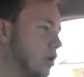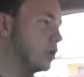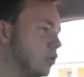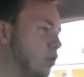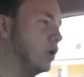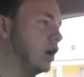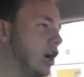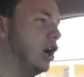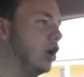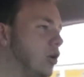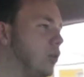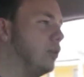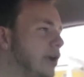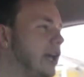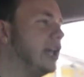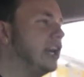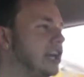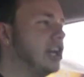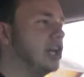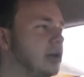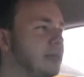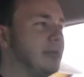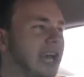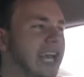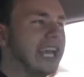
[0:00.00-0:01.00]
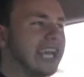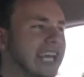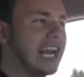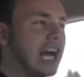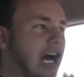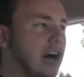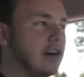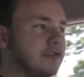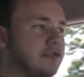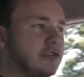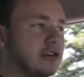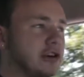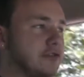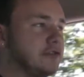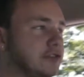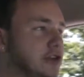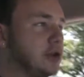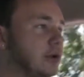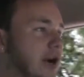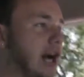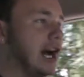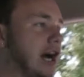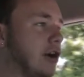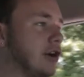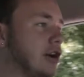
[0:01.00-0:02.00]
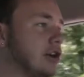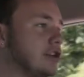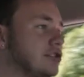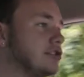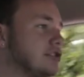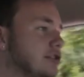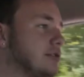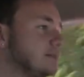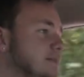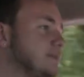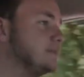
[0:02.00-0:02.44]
Well, we ended up hanging out for a few hours.